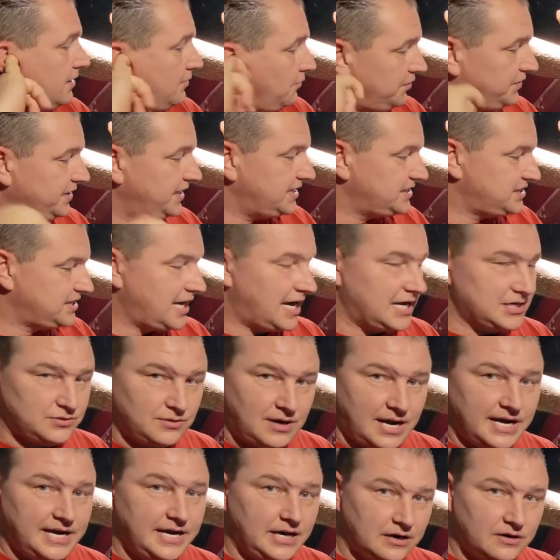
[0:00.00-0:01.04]
With these guys
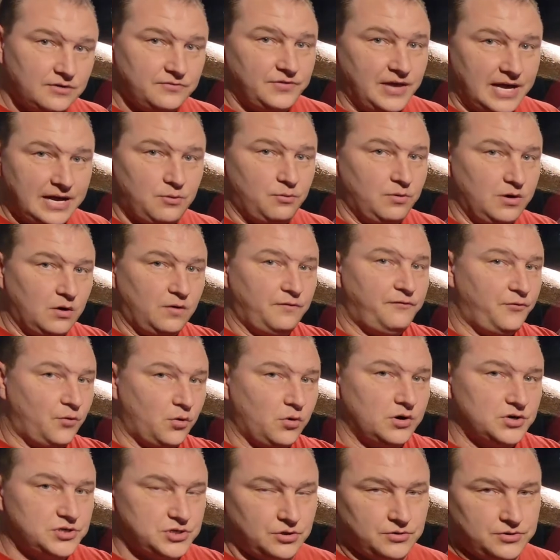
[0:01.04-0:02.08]
right here, they will
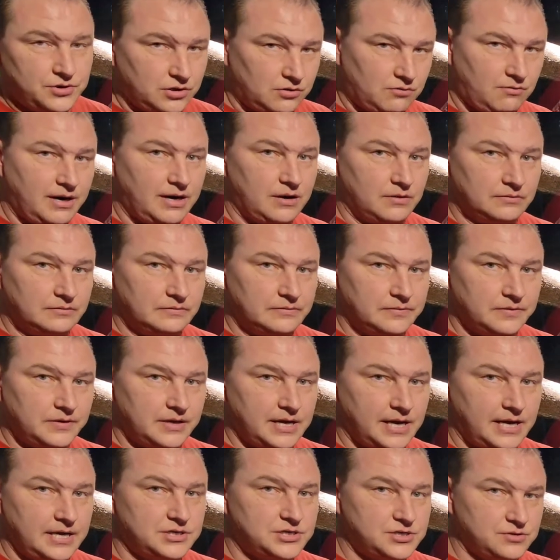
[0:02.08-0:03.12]
forage on the ground.
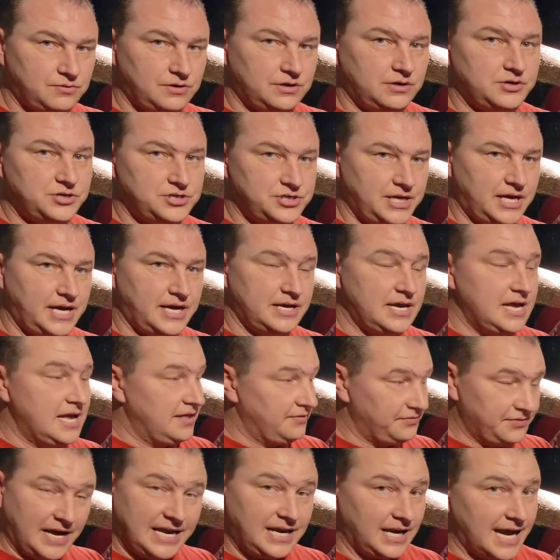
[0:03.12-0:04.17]
Okay, so understand,
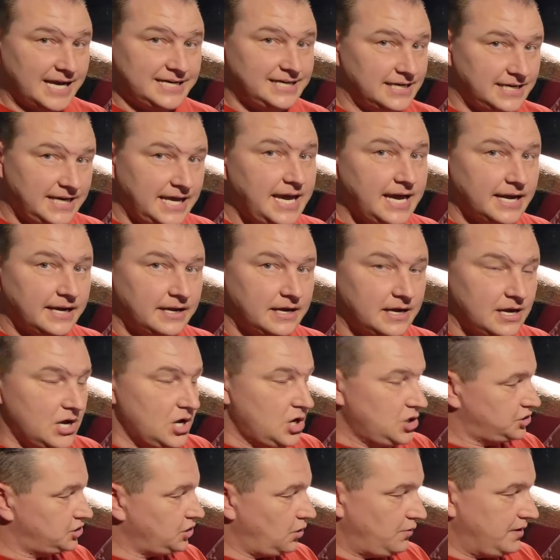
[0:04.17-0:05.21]
they like to dig.
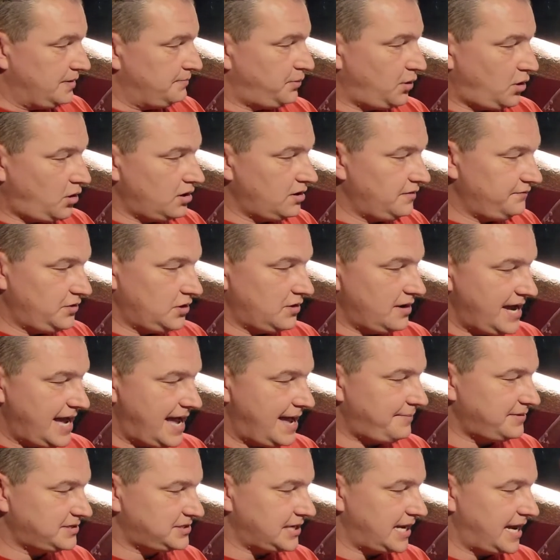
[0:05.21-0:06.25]
So in part of your
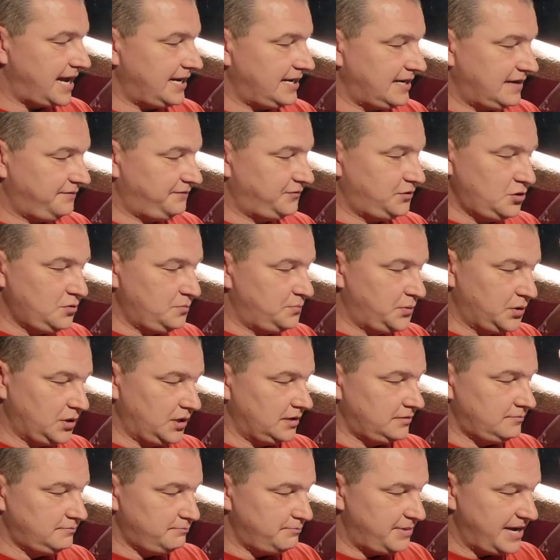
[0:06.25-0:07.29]
habitat, if you
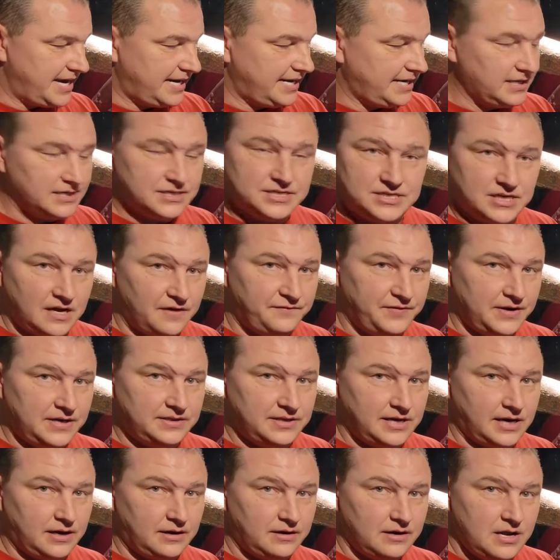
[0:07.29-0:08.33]
put bedding and stuff
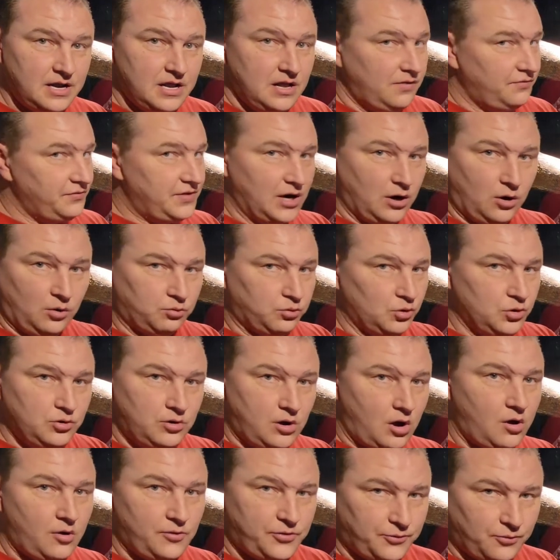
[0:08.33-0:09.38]
in there, they'll root
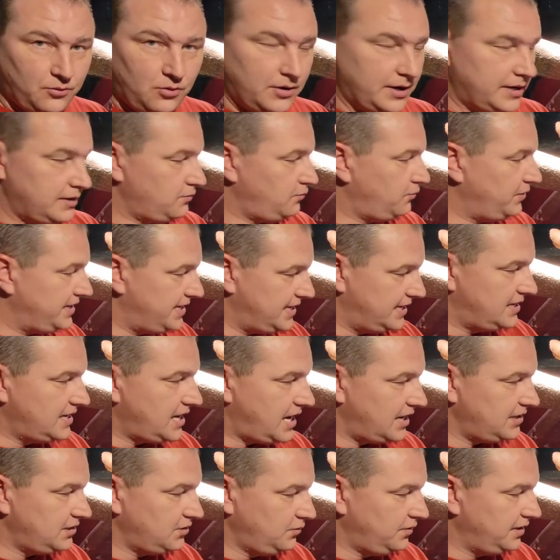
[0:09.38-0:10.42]
all through it. We did
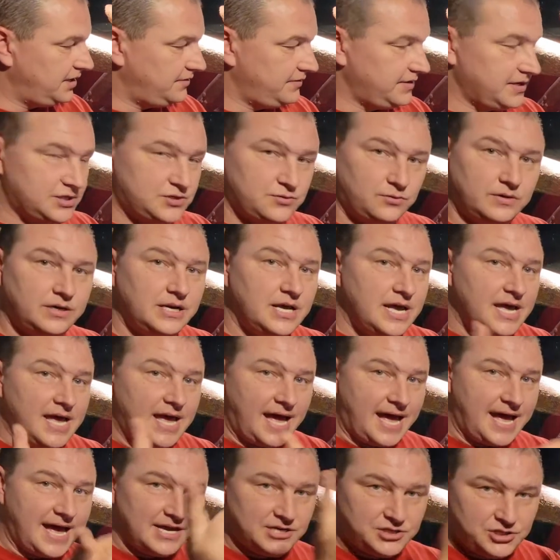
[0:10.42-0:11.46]
not do it in this one.
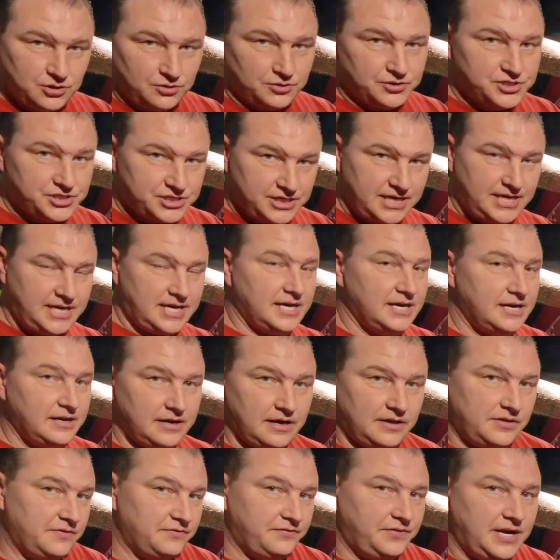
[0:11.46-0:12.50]
As you'll see in
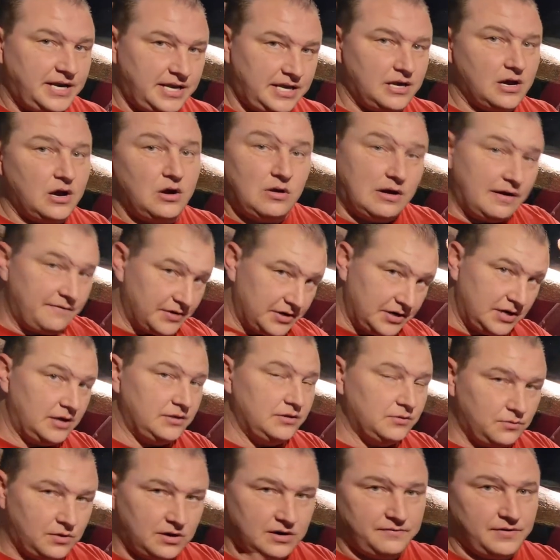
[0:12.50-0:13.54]
another video of
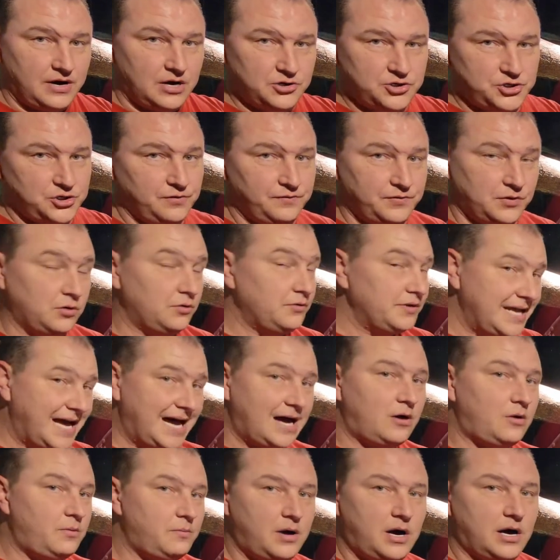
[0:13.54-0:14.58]
another one of our juvenile
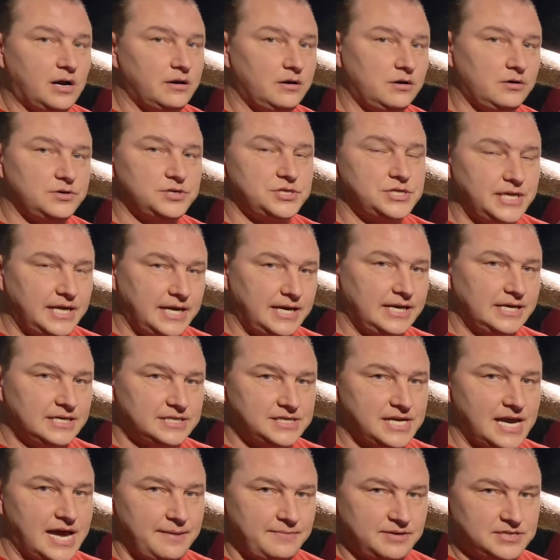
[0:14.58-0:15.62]
Nile monitors in
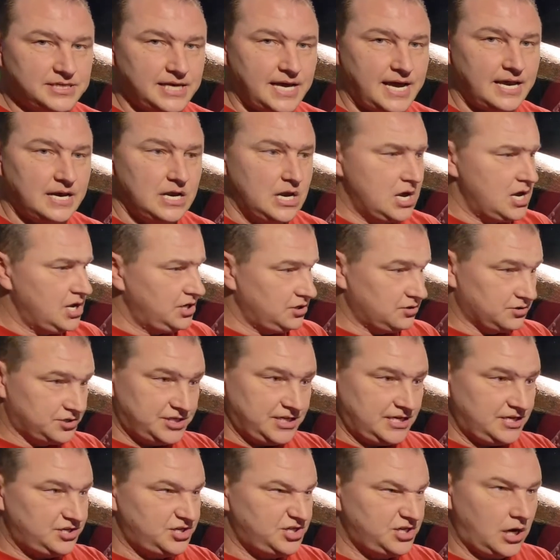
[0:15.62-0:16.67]
its habitat, you'll
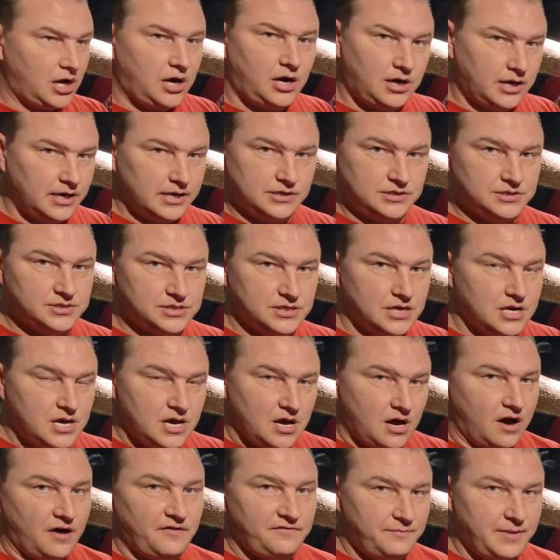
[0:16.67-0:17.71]
see tons
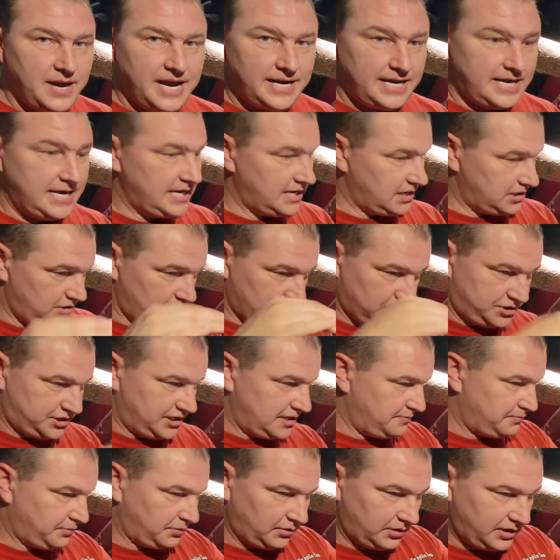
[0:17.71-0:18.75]
of bedding, and you'll
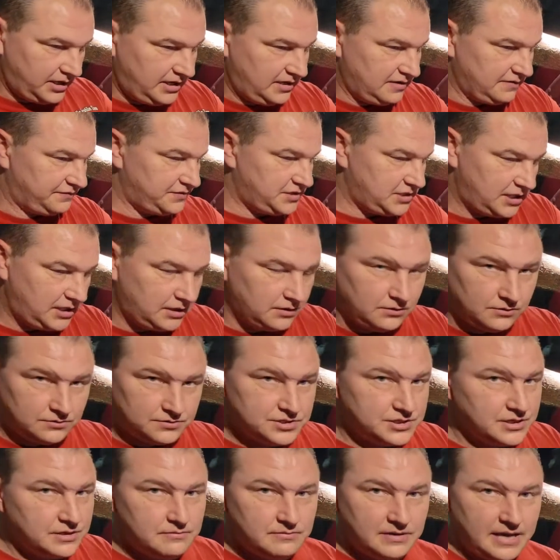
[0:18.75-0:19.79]
see plenty of
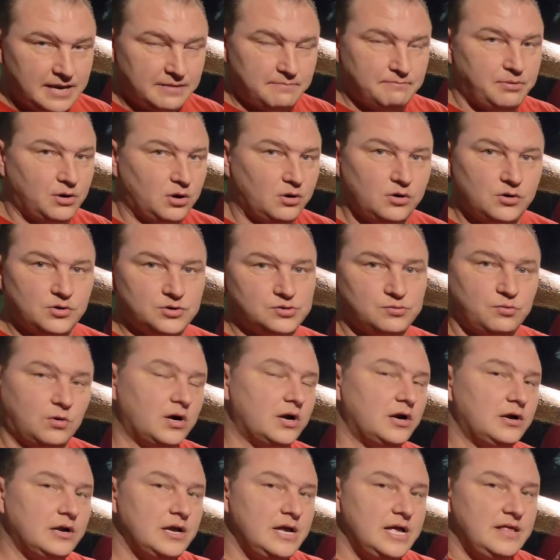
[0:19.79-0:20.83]
tunnels and burrows
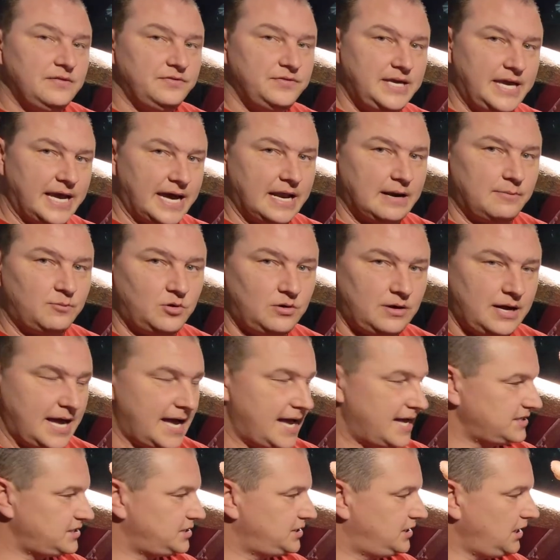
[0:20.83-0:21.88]
where the animal
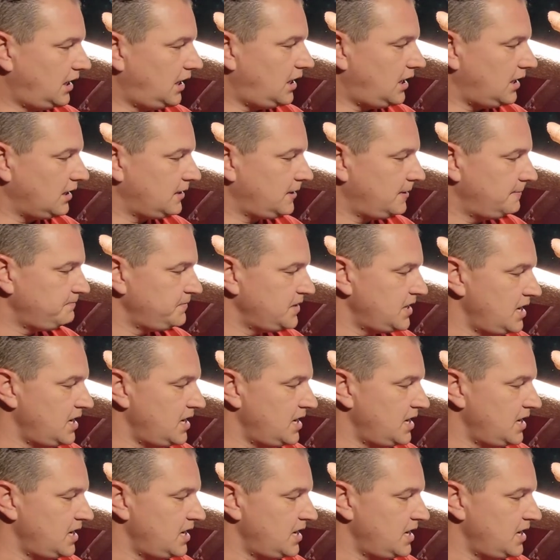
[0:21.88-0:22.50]
has dug.